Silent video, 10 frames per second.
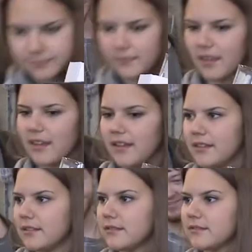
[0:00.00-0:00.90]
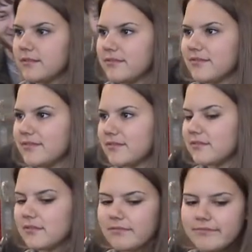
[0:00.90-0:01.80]

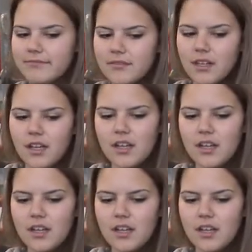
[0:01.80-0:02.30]
[no speech]